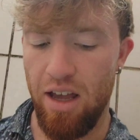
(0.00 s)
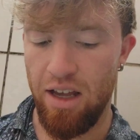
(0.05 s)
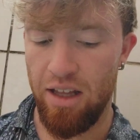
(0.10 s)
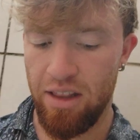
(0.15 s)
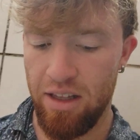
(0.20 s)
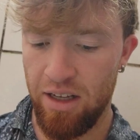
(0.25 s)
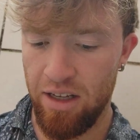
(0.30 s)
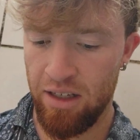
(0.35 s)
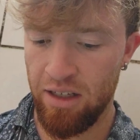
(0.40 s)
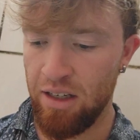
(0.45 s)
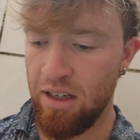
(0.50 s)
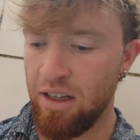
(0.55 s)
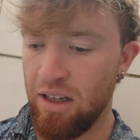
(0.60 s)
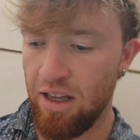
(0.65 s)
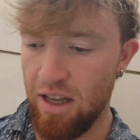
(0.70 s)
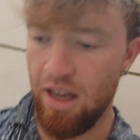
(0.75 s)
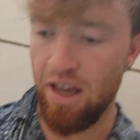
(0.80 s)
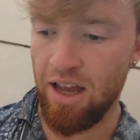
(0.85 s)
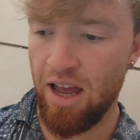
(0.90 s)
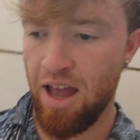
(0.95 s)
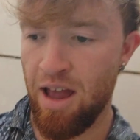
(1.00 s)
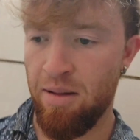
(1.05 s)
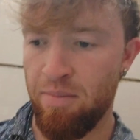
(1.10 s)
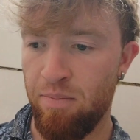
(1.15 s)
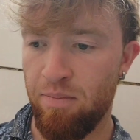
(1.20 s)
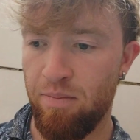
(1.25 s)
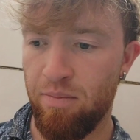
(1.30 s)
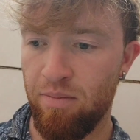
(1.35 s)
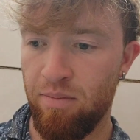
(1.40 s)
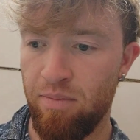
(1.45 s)
And then
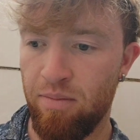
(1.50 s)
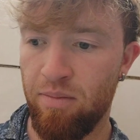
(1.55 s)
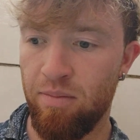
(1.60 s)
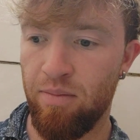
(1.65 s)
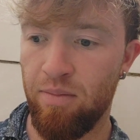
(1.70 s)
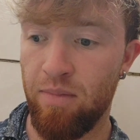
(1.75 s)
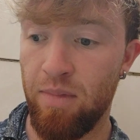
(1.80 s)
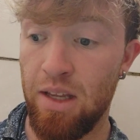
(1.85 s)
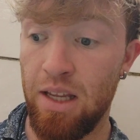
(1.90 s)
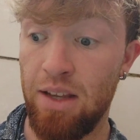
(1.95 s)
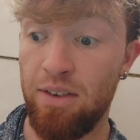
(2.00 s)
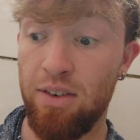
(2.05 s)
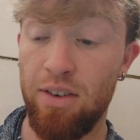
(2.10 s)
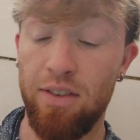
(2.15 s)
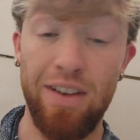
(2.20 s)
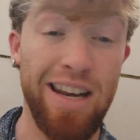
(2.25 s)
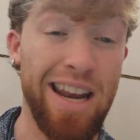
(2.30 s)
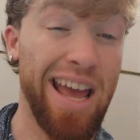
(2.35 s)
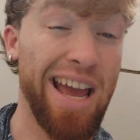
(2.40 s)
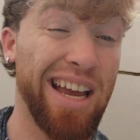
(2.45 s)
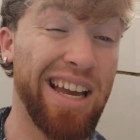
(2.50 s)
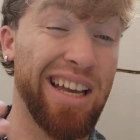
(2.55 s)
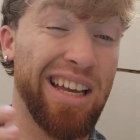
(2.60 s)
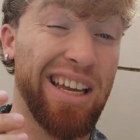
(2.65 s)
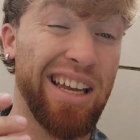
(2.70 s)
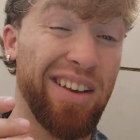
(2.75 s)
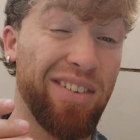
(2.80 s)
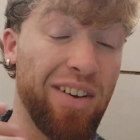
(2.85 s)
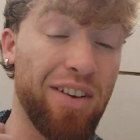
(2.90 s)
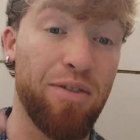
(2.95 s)
if I
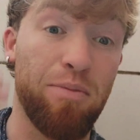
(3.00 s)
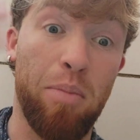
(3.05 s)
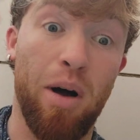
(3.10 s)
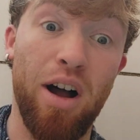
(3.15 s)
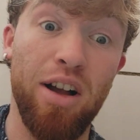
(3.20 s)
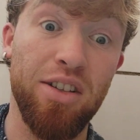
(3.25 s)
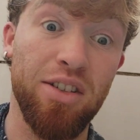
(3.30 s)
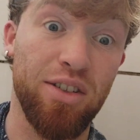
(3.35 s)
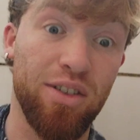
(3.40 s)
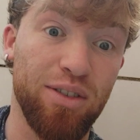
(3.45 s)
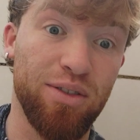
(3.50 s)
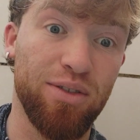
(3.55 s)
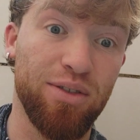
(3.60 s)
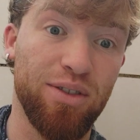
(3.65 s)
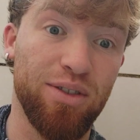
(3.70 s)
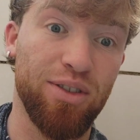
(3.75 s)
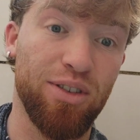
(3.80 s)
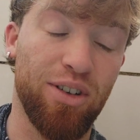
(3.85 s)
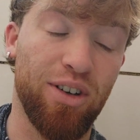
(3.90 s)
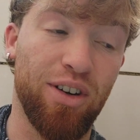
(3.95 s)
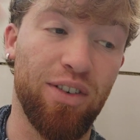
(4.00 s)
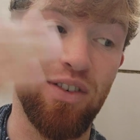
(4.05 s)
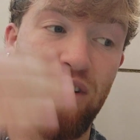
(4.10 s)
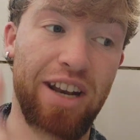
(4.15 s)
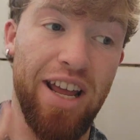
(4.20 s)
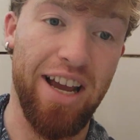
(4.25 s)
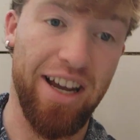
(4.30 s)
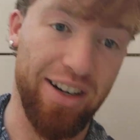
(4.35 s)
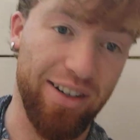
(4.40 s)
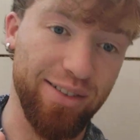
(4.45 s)
have a positive or I have a
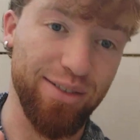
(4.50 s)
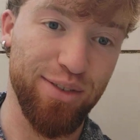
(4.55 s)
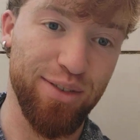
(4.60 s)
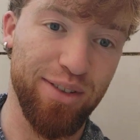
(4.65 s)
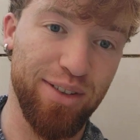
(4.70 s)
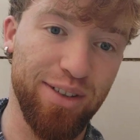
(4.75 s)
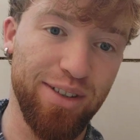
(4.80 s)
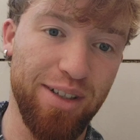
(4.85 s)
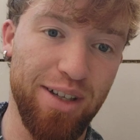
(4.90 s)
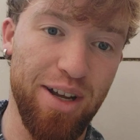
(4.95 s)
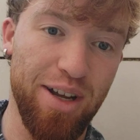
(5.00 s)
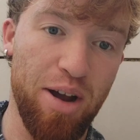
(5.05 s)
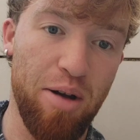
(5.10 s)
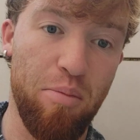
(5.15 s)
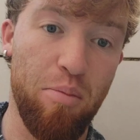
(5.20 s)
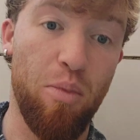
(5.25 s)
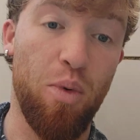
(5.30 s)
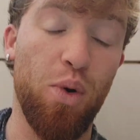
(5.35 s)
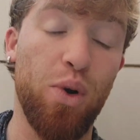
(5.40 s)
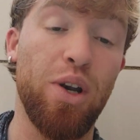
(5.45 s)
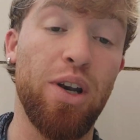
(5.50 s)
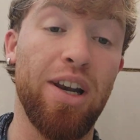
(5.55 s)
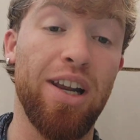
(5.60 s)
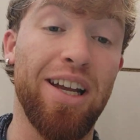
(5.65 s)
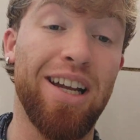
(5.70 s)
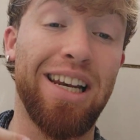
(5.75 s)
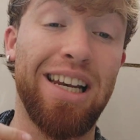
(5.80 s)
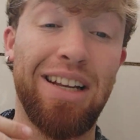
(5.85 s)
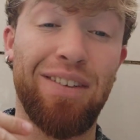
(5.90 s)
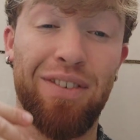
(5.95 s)
negative, more than
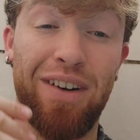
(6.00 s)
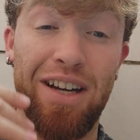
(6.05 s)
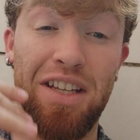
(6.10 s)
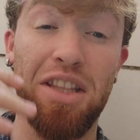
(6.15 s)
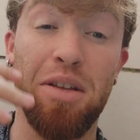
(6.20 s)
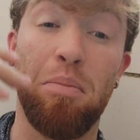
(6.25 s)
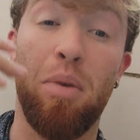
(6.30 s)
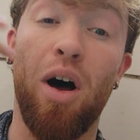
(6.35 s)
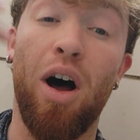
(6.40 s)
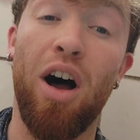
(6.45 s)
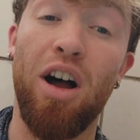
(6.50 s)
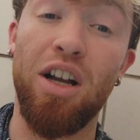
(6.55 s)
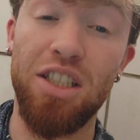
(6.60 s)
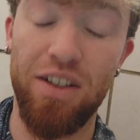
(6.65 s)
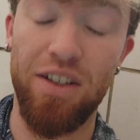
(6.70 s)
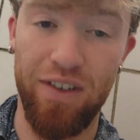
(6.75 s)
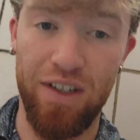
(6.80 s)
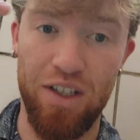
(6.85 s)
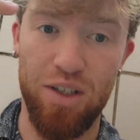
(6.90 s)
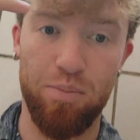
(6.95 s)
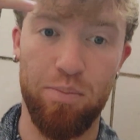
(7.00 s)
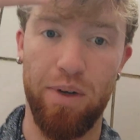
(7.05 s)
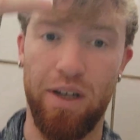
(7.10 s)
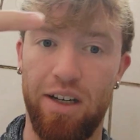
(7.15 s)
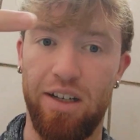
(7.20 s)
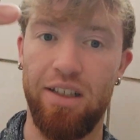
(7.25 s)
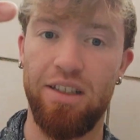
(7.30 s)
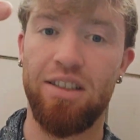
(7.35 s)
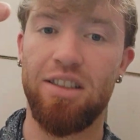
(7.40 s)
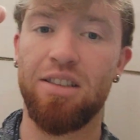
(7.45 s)
likely if I had the positive
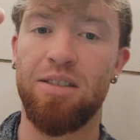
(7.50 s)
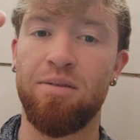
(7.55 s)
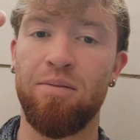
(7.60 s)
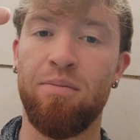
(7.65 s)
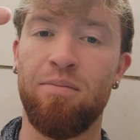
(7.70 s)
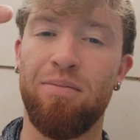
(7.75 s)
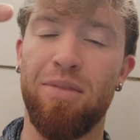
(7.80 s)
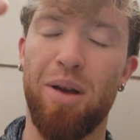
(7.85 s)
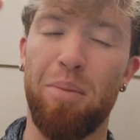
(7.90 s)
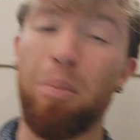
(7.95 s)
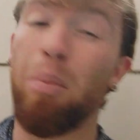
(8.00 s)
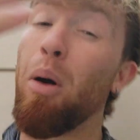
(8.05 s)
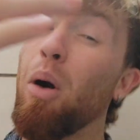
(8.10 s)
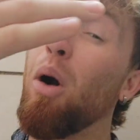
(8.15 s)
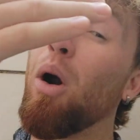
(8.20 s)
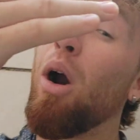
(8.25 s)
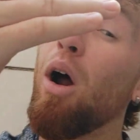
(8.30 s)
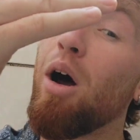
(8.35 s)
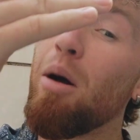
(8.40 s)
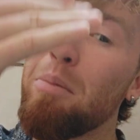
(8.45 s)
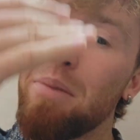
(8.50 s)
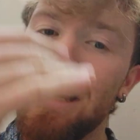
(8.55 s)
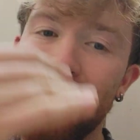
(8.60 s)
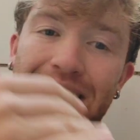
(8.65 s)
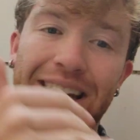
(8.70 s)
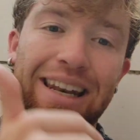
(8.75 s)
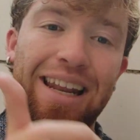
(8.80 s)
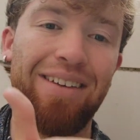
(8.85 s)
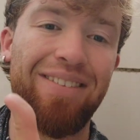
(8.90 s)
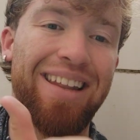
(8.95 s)
experience, probably
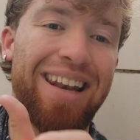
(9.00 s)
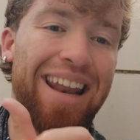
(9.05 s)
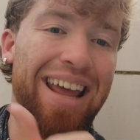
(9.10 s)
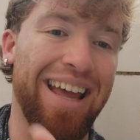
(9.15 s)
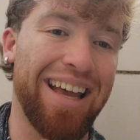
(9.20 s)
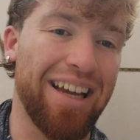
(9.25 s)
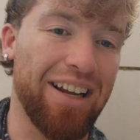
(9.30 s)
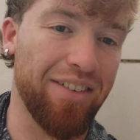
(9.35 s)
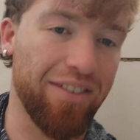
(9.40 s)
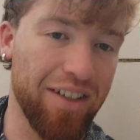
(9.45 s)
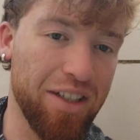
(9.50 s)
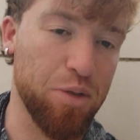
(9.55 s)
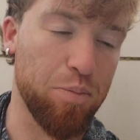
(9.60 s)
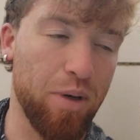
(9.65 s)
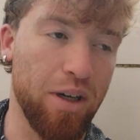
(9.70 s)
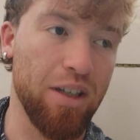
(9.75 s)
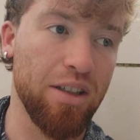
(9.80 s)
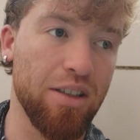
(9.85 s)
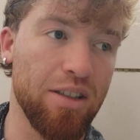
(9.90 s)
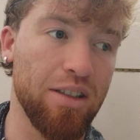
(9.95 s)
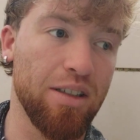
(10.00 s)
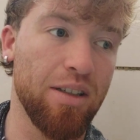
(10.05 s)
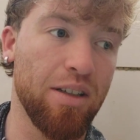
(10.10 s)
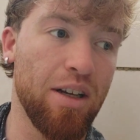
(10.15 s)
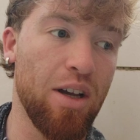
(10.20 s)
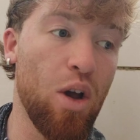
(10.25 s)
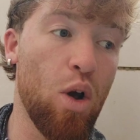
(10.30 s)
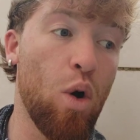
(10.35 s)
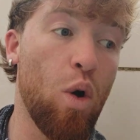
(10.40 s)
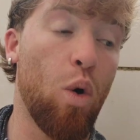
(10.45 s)
didn't have the negative experience.
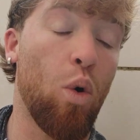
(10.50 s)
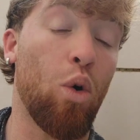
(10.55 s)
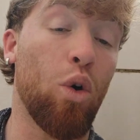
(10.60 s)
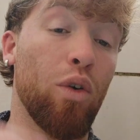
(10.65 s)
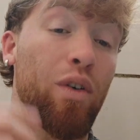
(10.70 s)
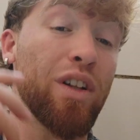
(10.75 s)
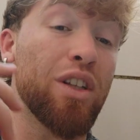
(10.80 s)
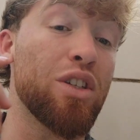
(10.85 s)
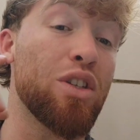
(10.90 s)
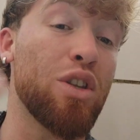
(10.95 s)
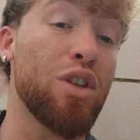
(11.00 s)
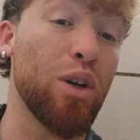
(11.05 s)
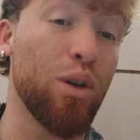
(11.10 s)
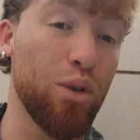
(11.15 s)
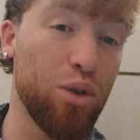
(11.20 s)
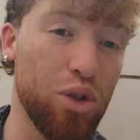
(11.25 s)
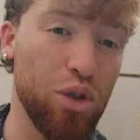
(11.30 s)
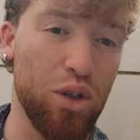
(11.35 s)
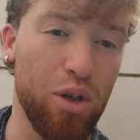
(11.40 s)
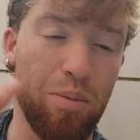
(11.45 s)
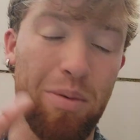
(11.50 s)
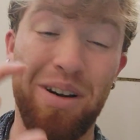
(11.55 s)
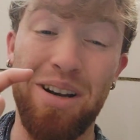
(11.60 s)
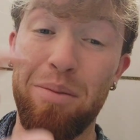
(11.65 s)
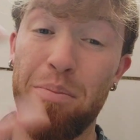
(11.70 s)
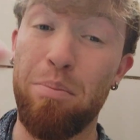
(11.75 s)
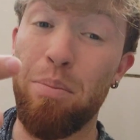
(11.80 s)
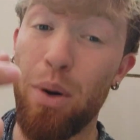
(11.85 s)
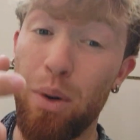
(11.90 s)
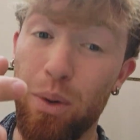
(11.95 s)
Or if it's neutral, you probably
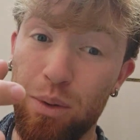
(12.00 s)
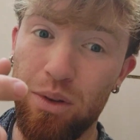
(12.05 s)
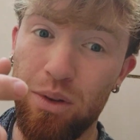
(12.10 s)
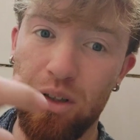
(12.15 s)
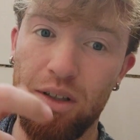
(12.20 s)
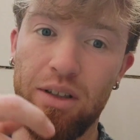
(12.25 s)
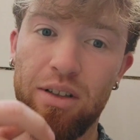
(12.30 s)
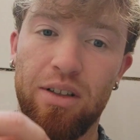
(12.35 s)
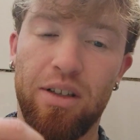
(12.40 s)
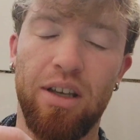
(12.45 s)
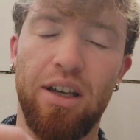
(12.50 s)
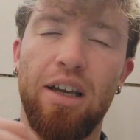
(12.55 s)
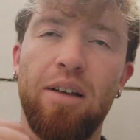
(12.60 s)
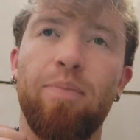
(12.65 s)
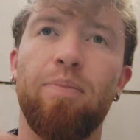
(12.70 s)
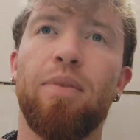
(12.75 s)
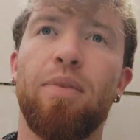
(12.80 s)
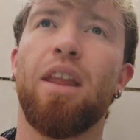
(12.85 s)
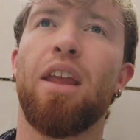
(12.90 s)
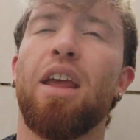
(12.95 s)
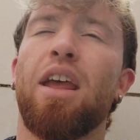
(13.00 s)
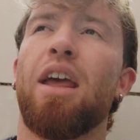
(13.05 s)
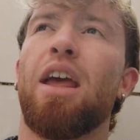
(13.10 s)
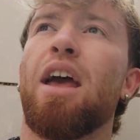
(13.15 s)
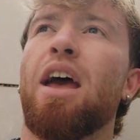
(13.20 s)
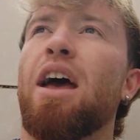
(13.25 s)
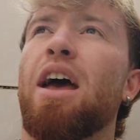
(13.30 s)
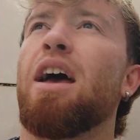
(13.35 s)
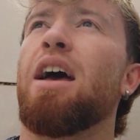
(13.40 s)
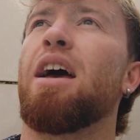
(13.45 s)
had both, okay?
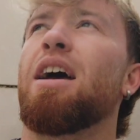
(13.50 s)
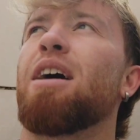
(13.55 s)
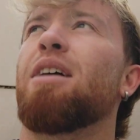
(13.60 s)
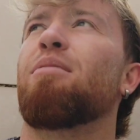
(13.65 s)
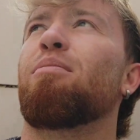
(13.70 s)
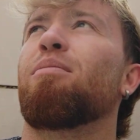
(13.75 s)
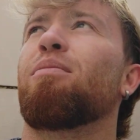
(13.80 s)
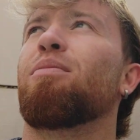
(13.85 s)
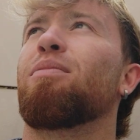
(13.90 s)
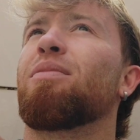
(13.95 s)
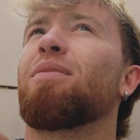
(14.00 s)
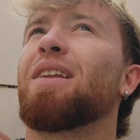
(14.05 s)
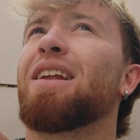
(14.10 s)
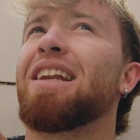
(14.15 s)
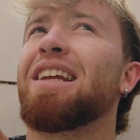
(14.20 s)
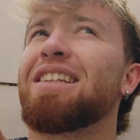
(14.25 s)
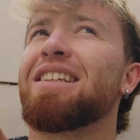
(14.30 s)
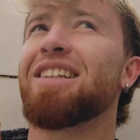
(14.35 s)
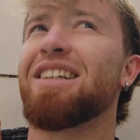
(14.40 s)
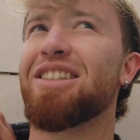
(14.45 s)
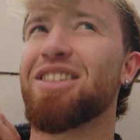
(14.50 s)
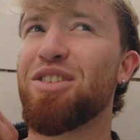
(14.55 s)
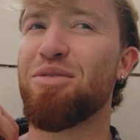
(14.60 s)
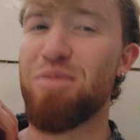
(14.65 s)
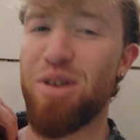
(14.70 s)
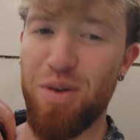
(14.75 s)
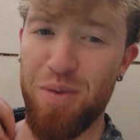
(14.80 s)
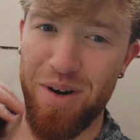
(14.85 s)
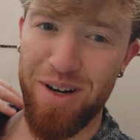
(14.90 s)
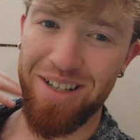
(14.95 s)
At least that's to
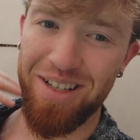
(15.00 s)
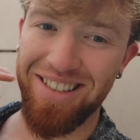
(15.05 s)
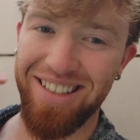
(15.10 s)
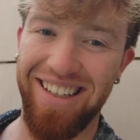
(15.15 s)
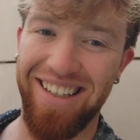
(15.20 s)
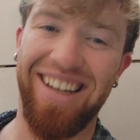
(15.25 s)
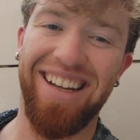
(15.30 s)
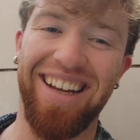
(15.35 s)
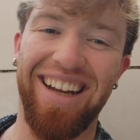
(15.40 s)
my awareness.